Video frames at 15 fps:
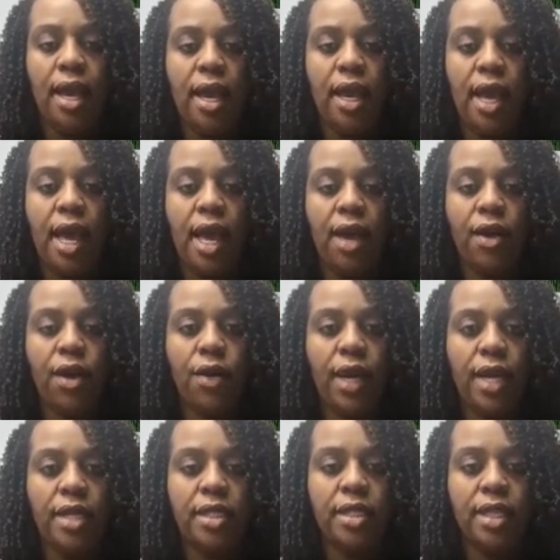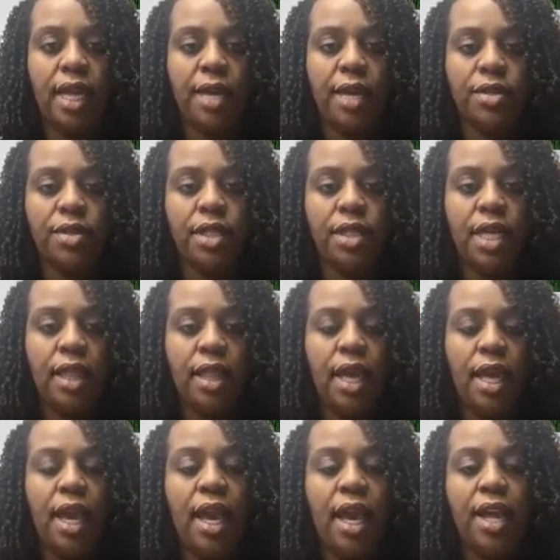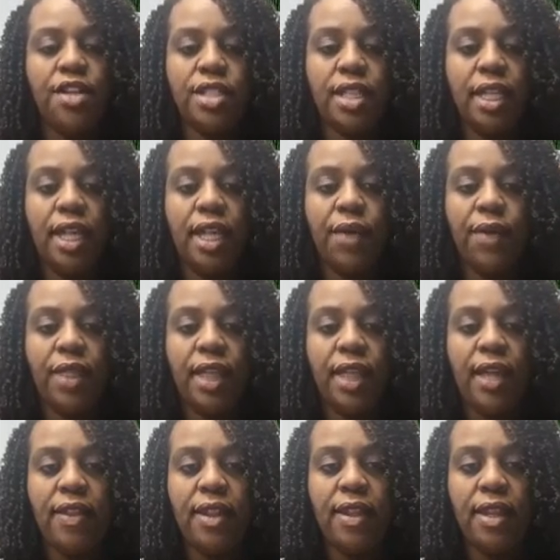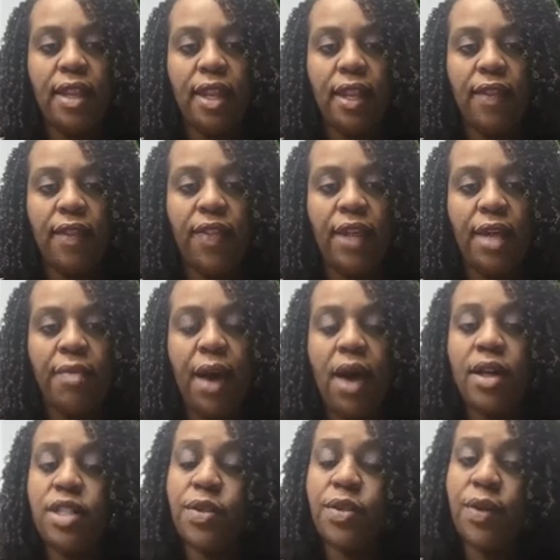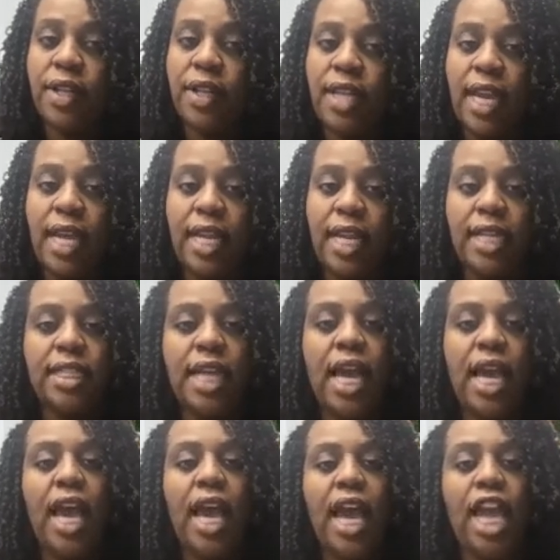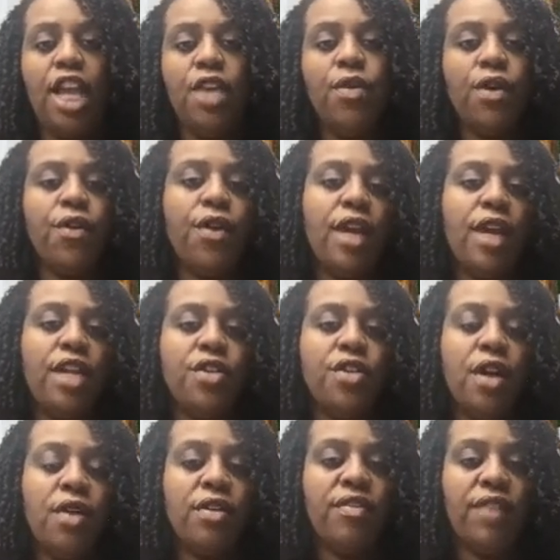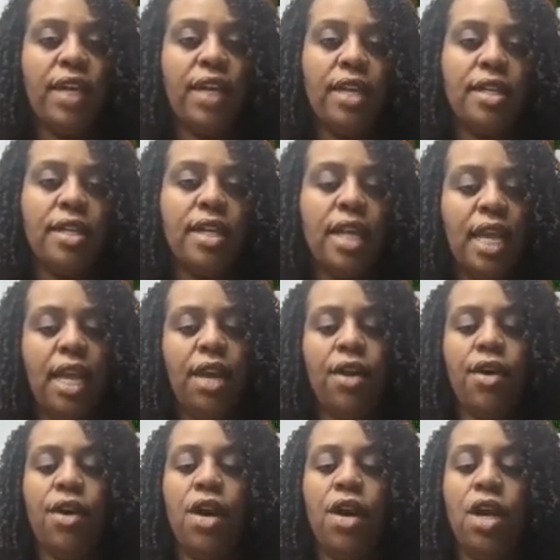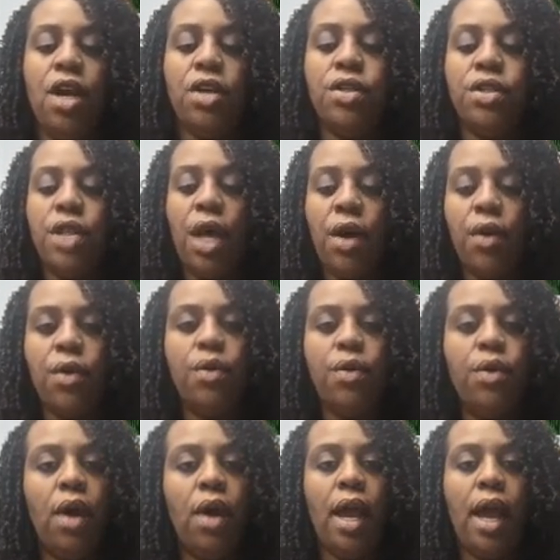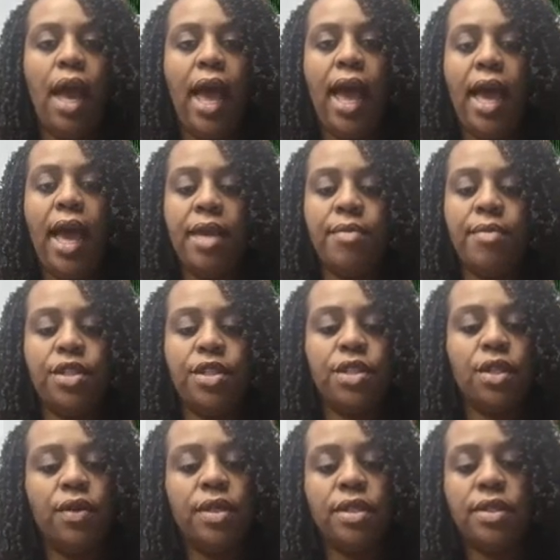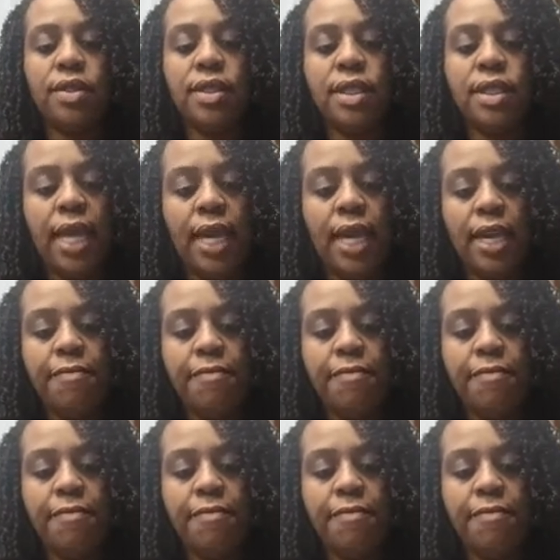I'll go ahead to April 10th. Just click within the box where the date is, and you can create your own event here. So I am just going to say,